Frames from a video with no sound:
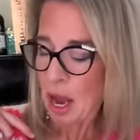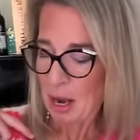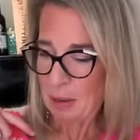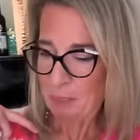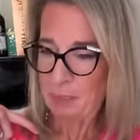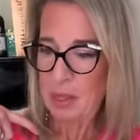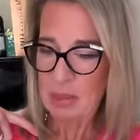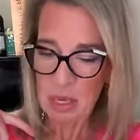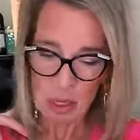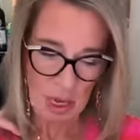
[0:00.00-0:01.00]

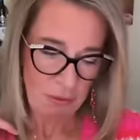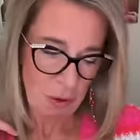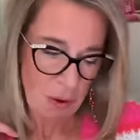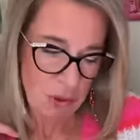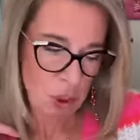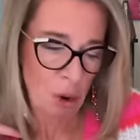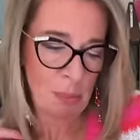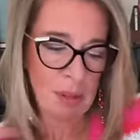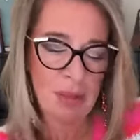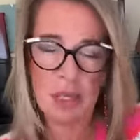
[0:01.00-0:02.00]
That, like, if you have a
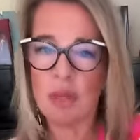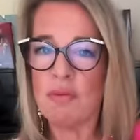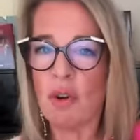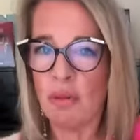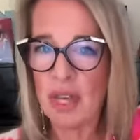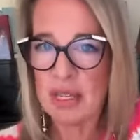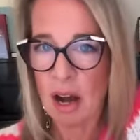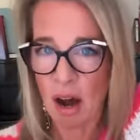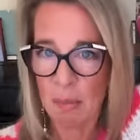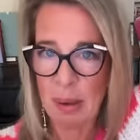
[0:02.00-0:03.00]
top like this, so you've got
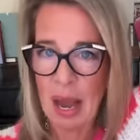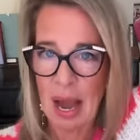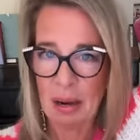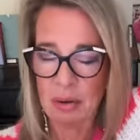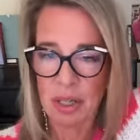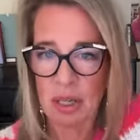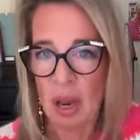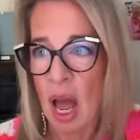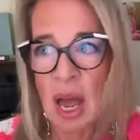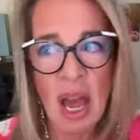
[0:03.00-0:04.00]
this armpit out,
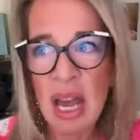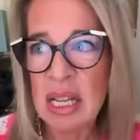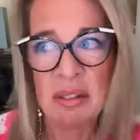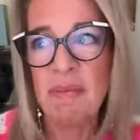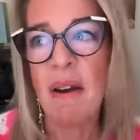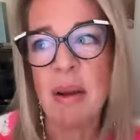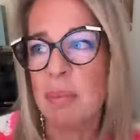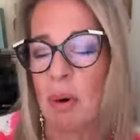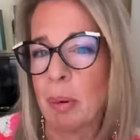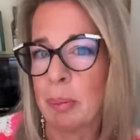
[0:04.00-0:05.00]
it's
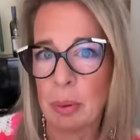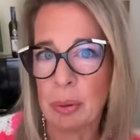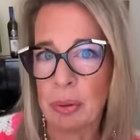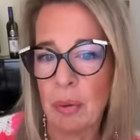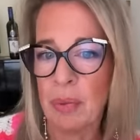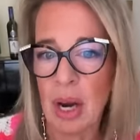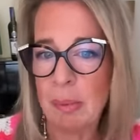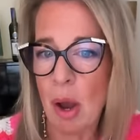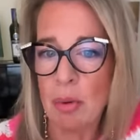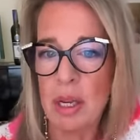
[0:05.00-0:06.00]
very probable that
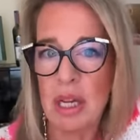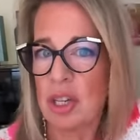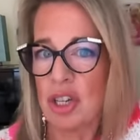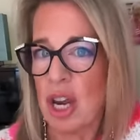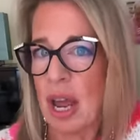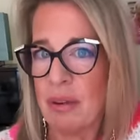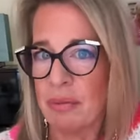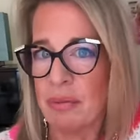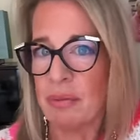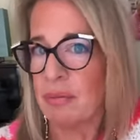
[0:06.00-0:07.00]
I'm only going to
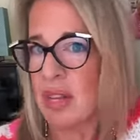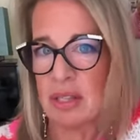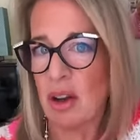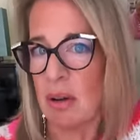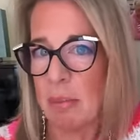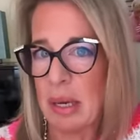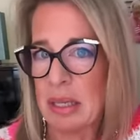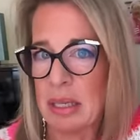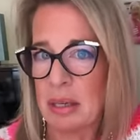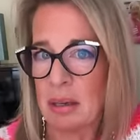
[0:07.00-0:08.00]
shave this
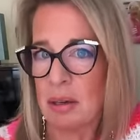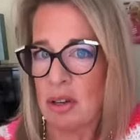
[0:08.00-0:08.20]
armpit.